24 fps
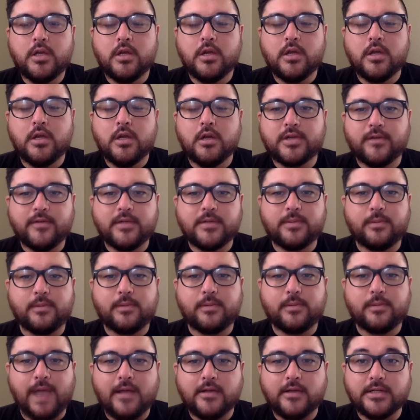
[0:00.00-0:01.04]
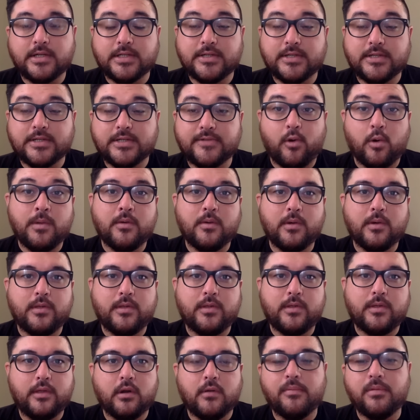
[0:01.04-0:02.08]
your service providers, it's forming
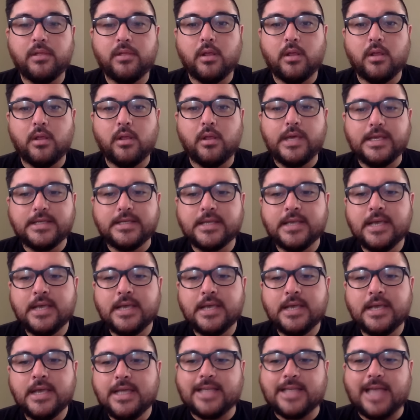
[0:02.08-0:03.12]
with your employees.